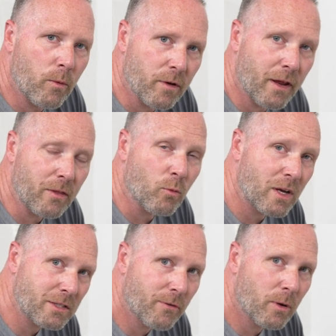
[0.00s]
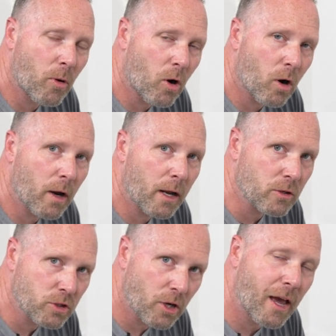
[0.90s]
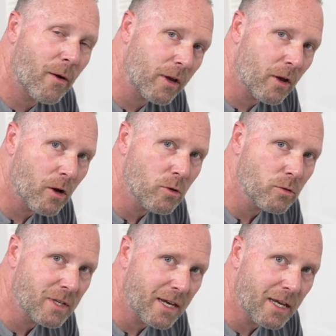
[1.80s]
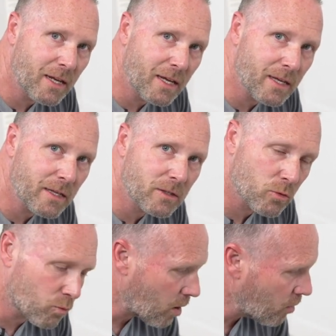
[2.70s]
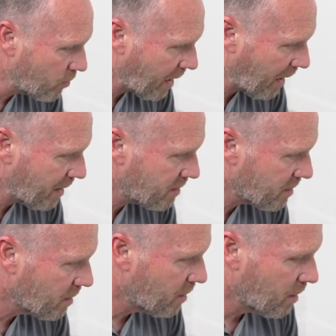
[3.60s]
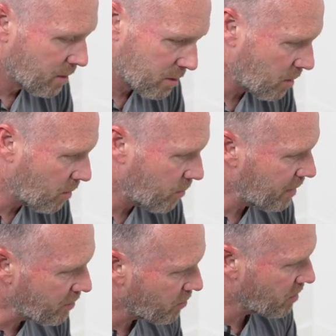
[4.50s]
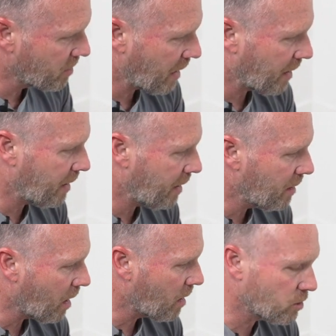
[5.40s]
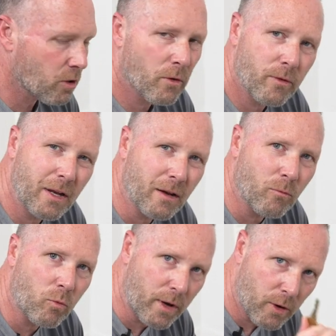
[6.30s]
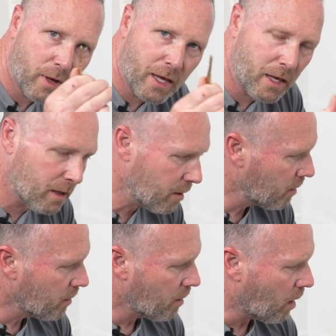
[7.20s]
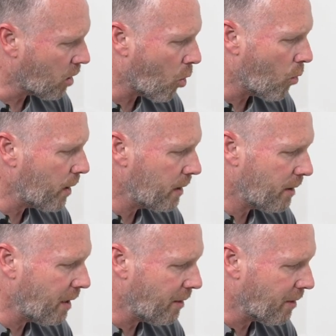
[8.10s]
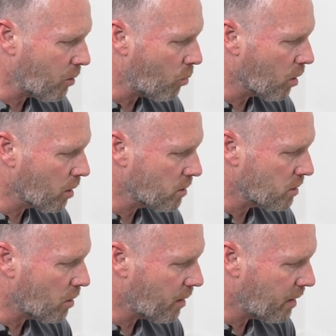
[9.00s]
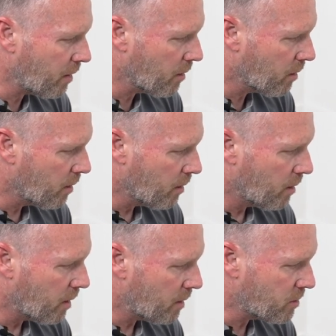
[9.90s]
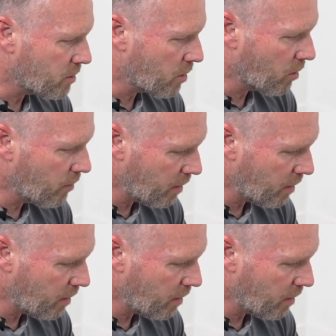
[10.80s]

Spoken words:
want to take the rest of it apart and I'll show you how it goes in its road case. So these are just kind of key locks. You don't need a real key, a coin, anything will work to go in here. And just turn